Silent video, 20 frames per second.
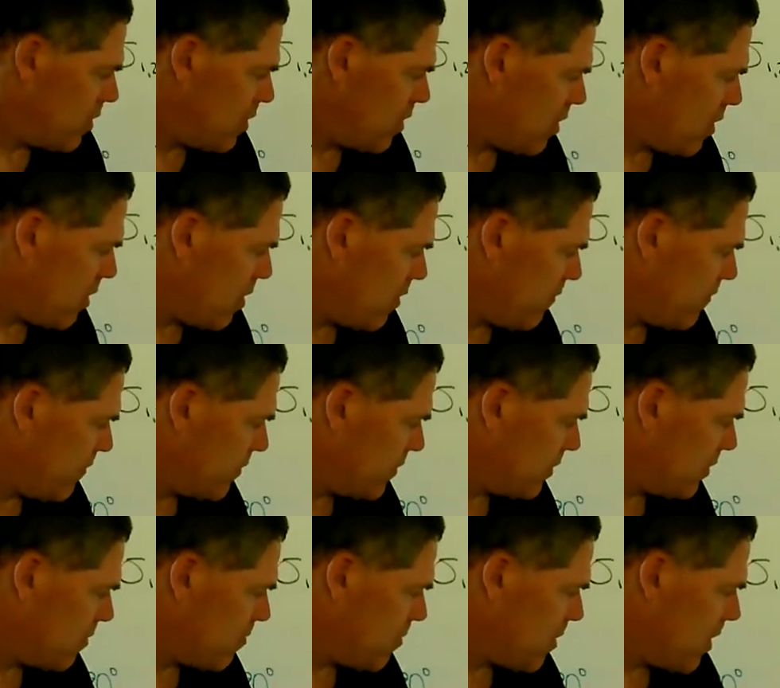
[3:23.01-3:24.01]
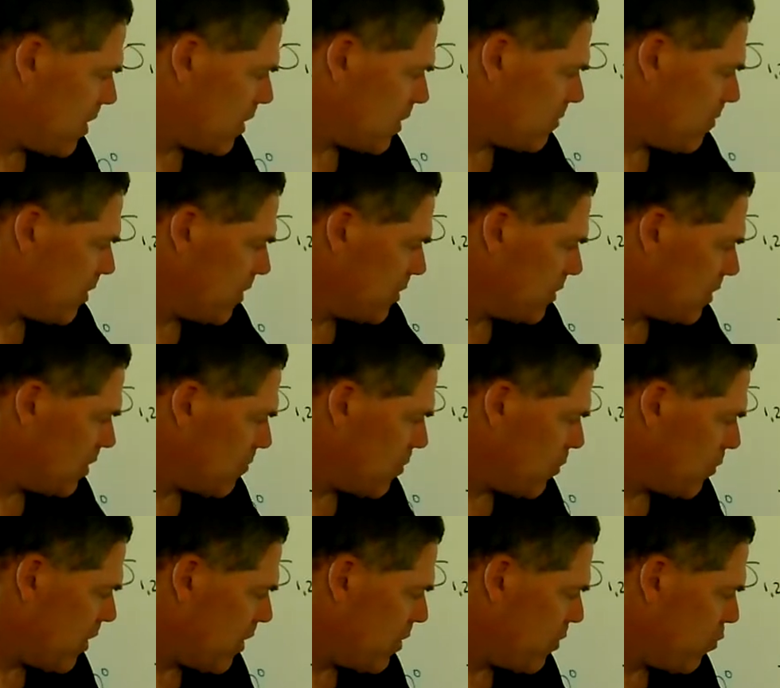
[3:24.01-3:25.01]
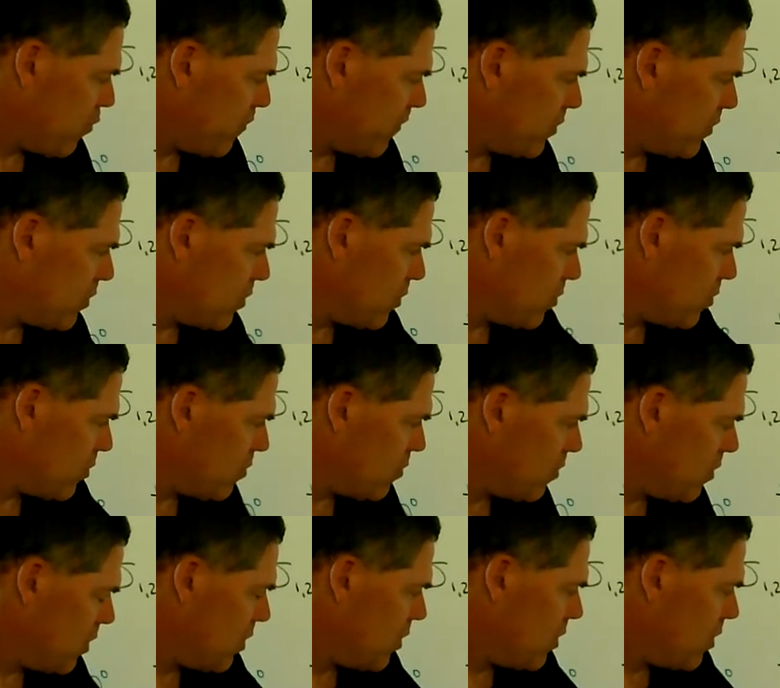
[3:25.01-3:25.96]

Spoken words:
of sigma x minus sigma y over 2,